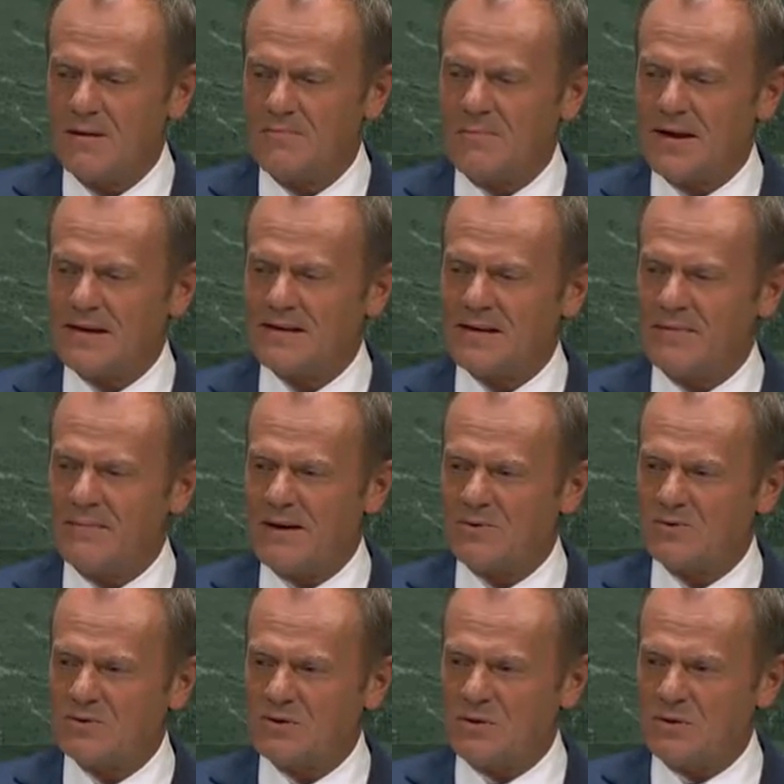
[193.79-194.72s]
but
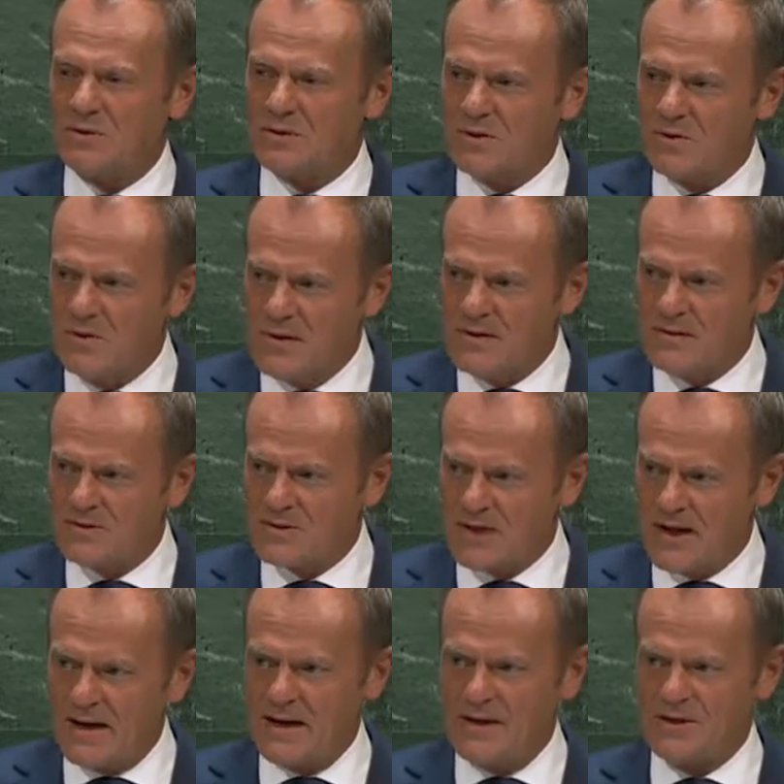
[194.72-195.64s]
about concrete
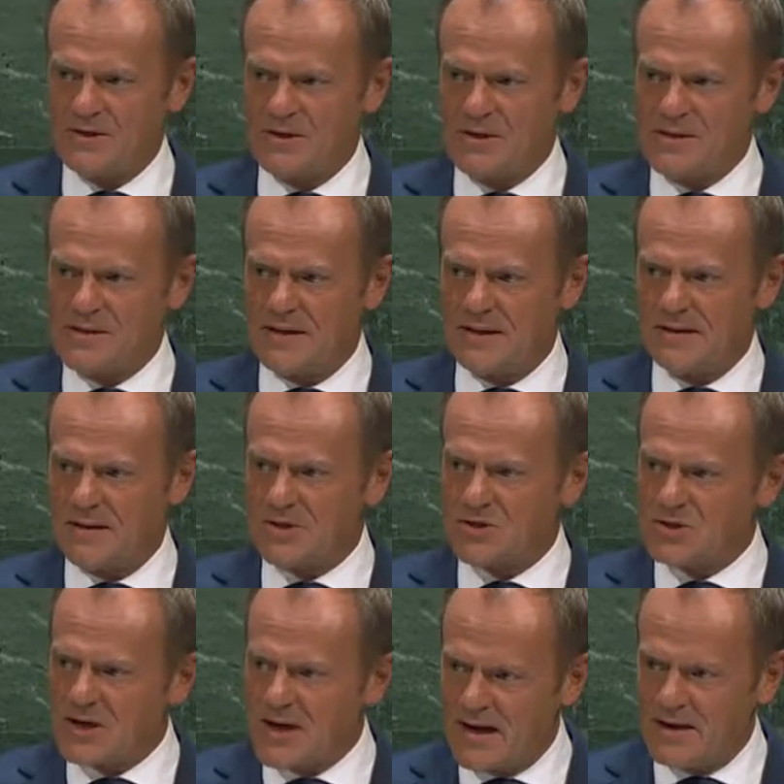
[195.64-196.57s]
challenges and a
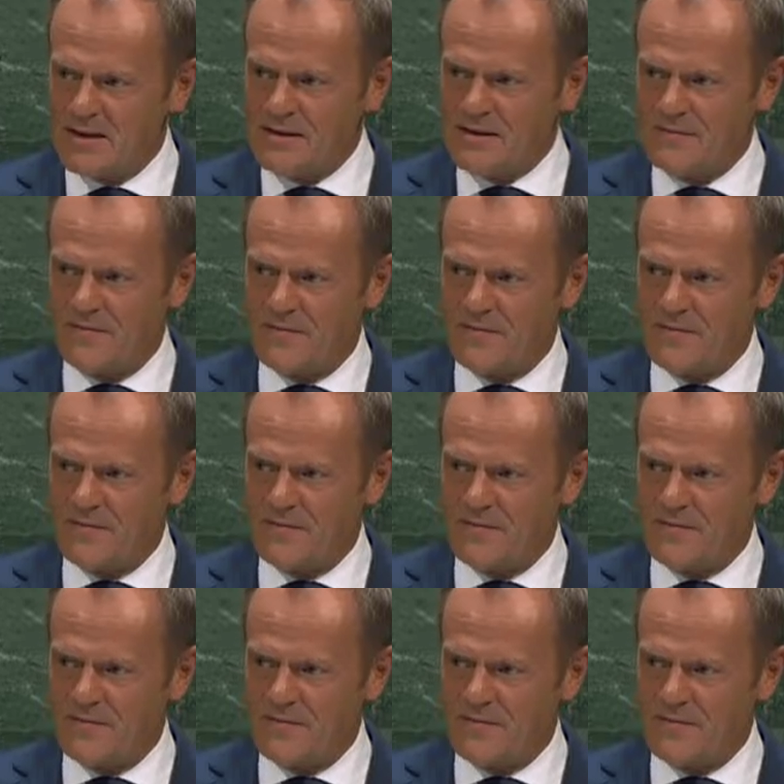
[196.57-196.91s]
chance